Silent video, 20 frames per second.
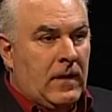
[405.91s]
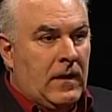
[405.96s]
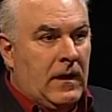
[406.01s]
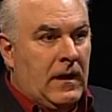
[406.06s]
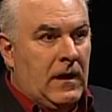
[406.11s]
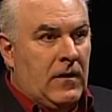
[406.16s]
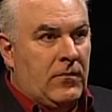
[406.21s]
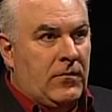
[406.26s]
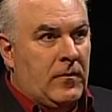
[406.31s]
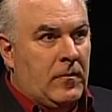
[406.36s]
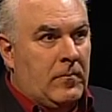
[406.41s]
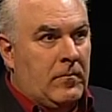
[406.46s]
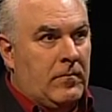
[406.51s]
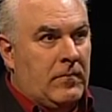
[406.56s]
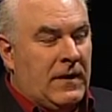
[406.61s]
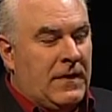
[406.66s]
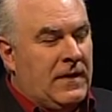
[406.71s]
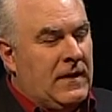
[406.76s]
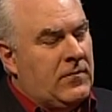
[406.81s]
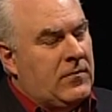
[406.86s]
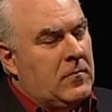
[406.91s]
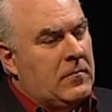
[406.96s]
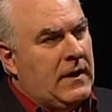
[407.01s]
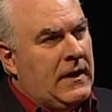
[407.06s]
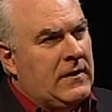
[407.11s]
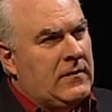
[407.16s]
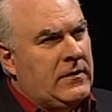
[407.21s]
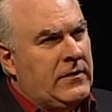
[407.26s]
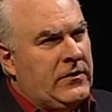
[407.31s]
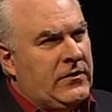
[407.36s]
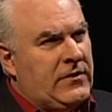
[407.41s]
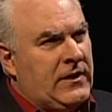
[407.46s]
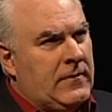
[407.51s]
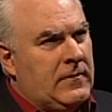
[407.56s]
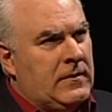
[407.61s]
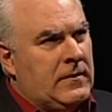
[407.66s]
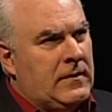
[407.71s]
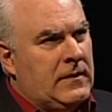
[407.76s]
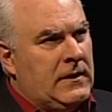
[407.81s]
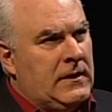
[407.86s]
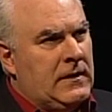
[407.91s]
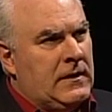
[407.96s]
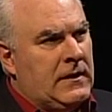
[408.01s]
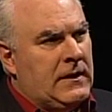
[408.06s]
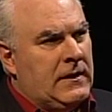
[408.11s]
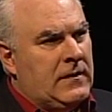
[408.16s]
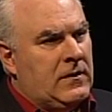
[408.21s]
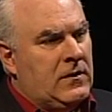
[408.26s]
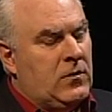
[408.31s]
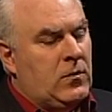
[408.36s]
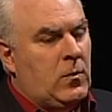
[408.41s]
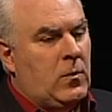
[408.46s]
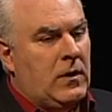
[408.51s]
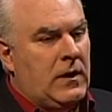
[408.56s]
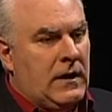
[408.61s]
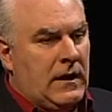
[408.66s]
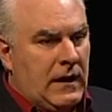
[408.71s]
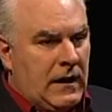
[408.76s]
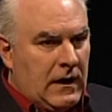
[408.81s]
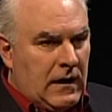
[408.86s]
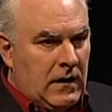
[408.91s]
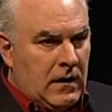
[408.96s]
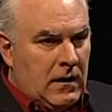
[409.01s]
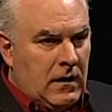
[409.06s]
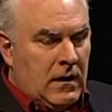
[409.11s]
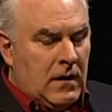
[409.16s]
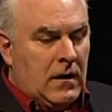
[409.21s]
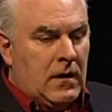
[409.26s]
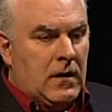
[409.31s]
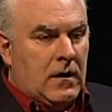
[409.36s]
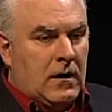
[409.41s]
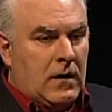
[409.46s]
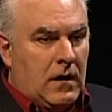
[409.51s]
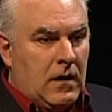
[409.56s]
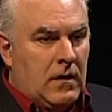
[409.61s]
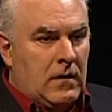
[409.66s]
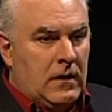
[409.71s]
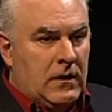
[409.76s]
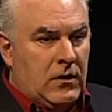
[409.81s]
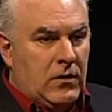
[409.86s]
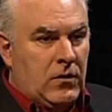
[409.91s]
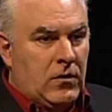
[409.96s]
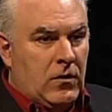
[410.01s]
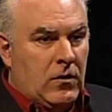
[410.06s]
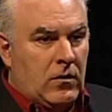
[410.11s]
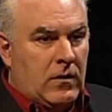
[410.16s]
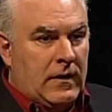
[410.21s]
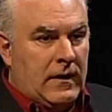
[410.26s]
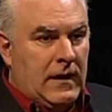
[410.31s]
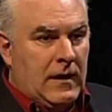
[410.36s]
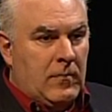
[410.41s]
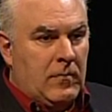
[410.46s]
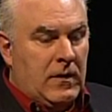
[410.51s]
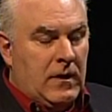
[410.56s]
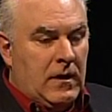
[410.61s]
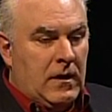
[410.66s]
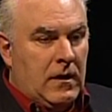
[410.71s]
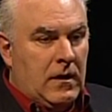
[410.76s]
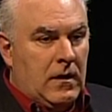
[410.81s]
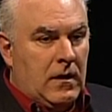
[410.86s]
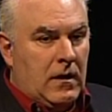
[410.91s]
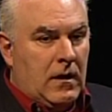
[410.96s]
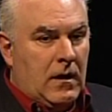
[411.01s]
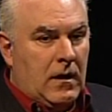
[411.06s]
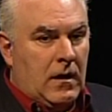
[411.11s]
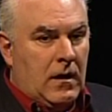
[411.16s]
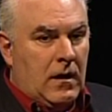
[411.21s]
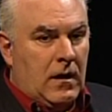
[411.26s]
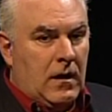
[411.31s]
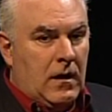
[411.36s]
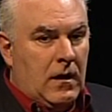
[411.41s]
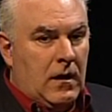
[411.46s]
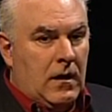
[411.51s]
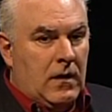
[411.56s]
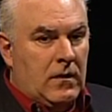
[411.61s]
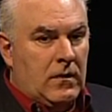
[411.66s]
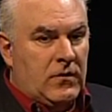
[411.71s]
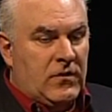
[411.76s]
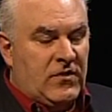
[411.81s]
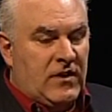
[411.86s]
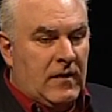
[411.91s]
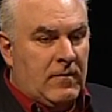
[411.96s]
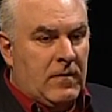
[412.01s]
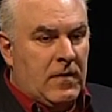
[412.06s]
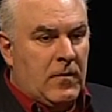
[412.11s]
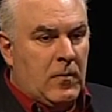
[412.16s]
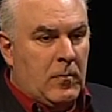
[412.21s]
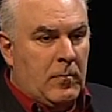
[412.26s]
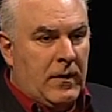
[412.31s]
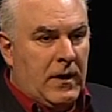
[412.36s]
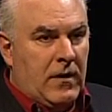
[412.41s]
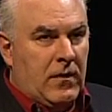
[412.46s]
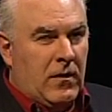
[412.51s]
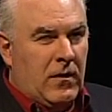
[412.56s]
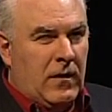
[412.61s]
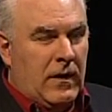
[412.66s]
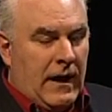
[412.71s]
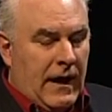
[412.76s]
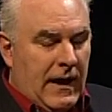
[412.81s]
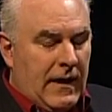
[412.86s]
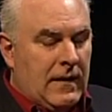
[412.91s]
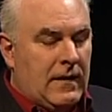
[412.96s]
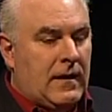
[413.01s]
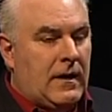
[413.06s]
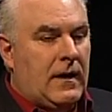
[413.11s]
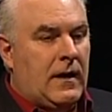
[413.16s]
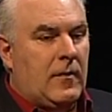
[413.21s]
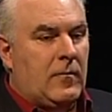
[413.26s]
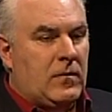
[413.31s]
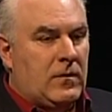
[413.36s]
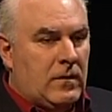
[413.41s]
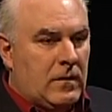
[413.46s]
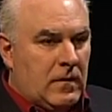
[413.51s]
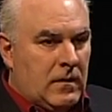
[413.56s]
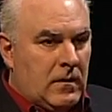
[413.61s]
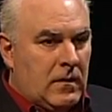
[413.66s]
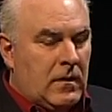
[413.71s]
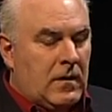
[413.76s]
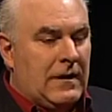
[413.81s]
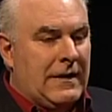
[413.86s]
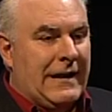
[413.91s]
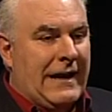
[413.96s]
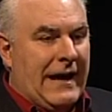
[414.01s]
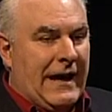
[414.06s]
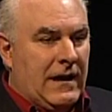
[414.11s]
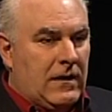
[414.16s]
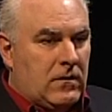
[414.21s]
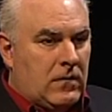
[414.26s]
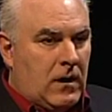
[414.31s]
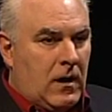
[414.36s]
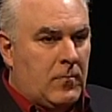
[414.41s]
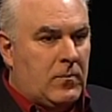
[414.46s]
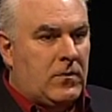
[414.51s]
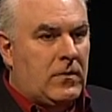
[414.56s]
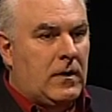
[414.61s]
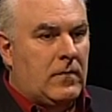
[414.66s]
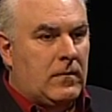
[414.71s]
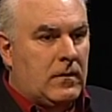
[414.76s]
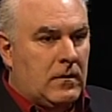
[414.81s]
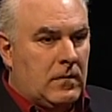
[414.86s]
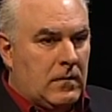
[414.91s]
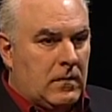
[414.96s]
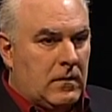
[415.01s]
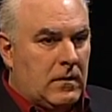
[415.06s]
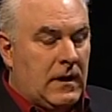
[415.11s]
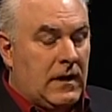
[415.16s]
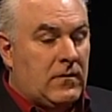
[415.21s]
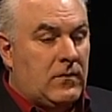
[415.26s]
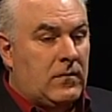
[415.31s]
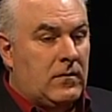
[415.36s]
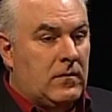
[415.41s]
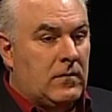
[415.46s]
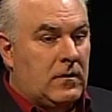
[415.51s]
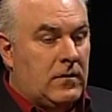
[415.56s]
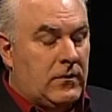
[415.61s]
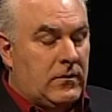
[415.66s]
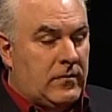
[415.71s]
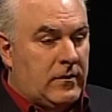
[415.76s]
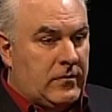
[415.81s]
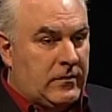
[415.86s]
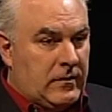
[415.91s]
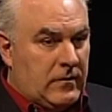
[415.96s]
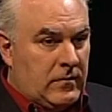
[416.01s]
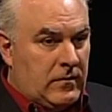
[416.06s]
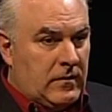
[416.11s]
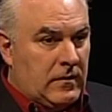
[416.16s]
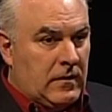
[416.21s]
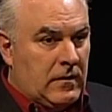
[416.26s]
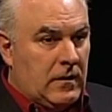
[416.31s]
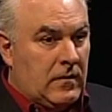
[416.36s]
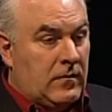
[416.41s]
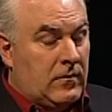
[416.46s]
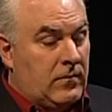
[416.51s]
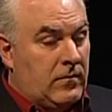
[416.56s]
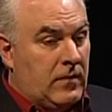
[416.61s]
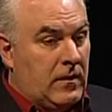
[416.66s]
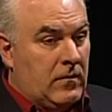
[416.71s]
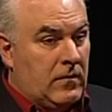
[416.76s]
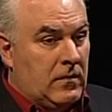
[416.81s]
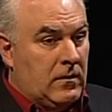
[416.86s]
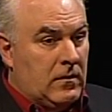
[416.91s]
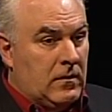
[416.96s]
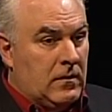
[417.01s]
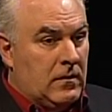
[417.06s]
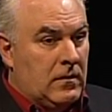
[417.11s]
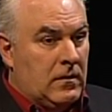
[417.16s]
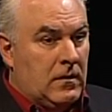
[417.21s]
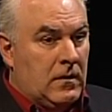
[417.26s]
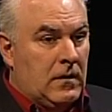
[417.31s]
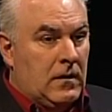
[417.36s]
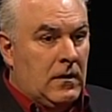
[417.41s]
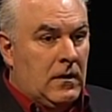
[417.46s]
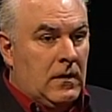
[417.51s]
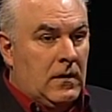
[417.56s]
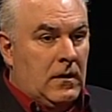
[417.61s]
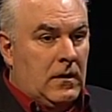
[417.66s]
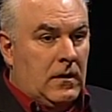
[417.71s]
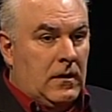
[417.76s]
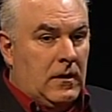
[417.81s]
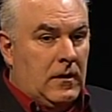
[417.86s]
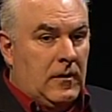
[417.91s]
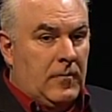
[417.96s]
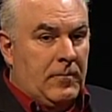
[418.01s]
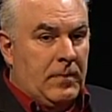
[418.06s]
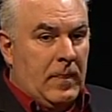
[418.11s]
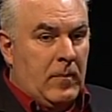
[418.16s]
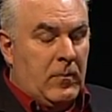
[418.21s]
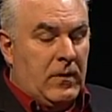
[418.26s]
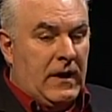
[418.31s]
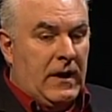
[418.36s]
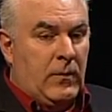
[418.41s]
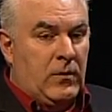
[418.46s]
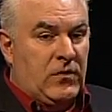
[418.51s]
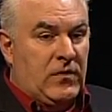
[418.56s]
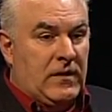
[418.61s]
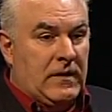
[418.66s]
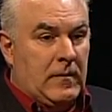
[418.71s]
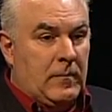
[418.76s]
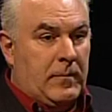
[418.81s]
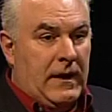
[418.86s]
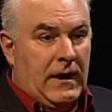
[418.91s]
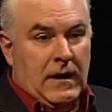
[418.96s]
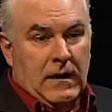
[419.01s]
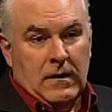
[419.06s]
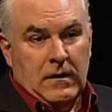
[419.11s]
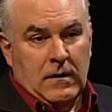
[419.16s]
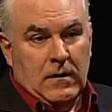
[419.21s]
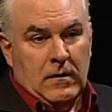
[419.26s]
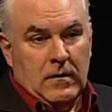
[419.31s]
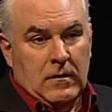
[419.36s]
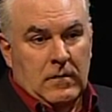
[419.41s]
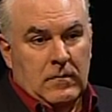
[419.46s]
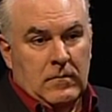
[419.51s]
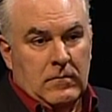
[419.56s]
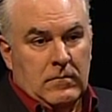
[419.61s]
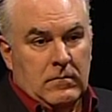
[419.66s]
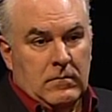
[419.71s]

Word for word: and from I think from 1917 to 1928, Carl Linder came in uh, seventh or better nine times. Wow. Nine top seven. That's consistency. That's very good. Yeah. Um, but I always think of Patty Dillon.